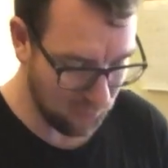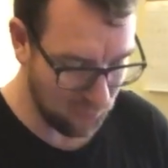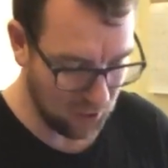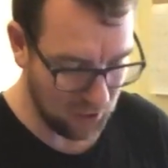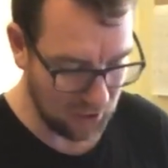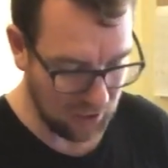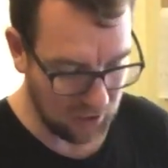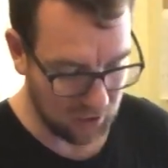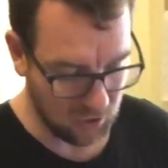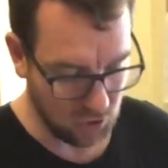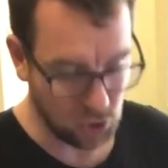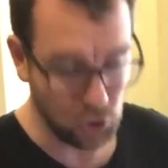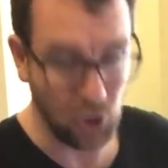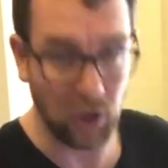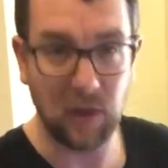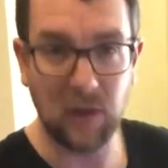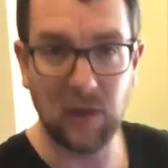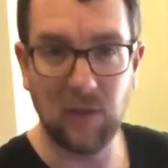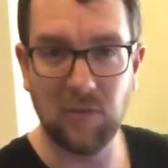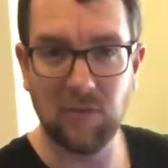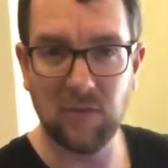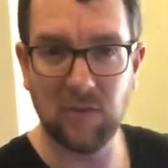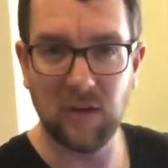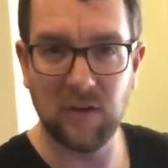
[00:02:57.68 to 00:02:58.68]
a pretty
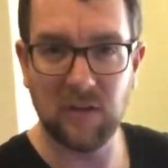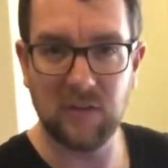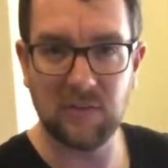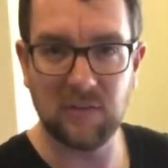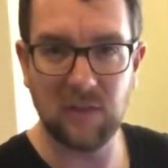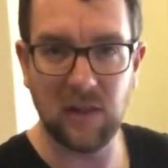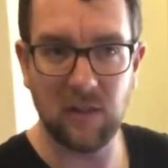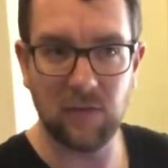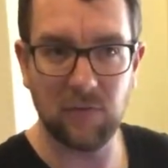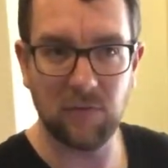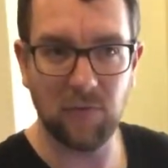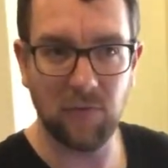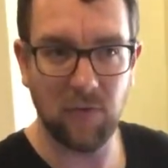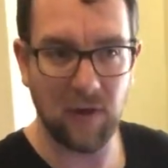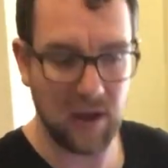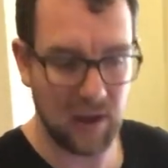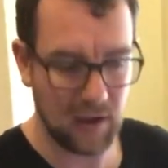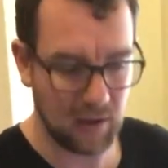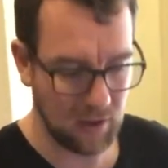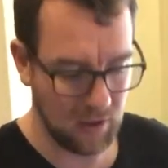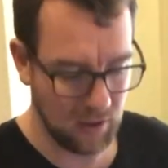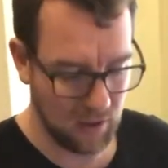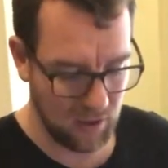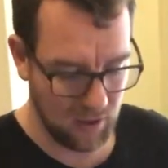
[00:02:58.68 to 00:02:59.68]
chunky sized Dallas
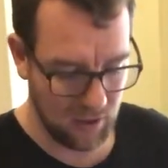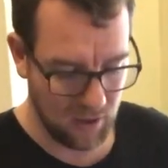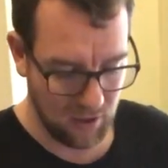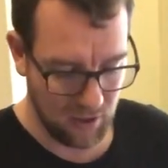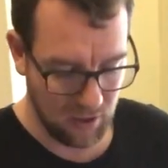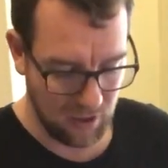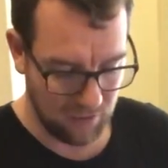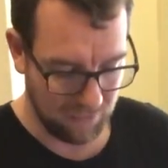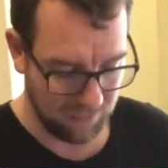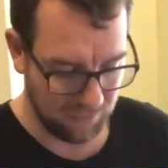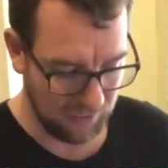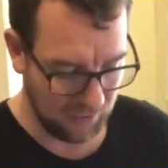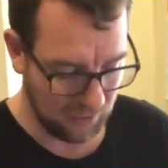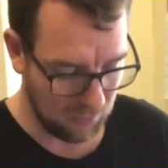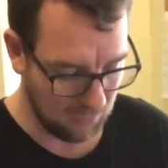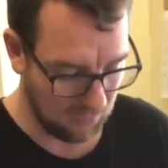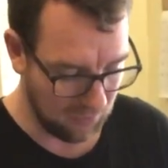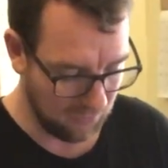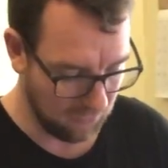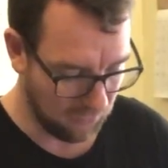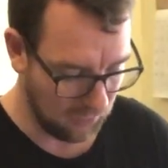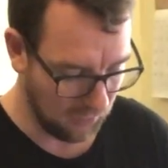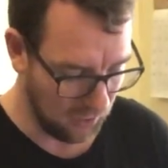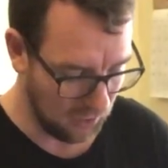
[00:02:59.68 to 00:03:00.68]
frag. I figured
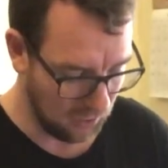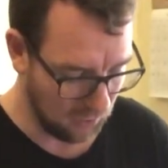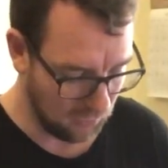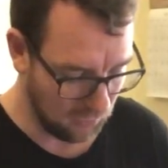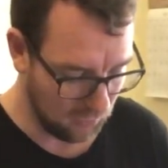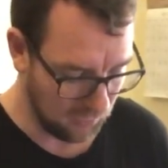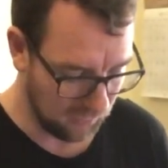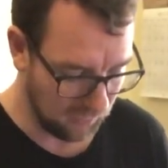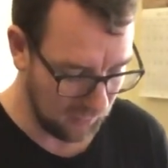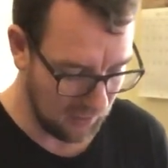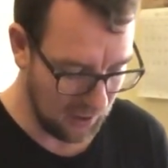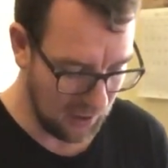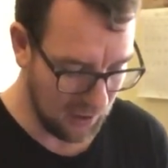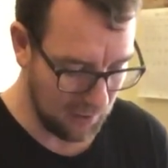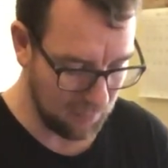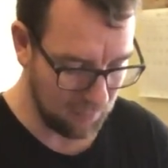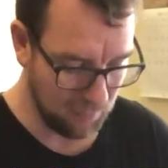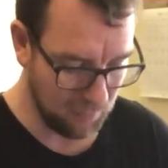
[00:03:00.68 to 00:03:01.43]
if we're going to use a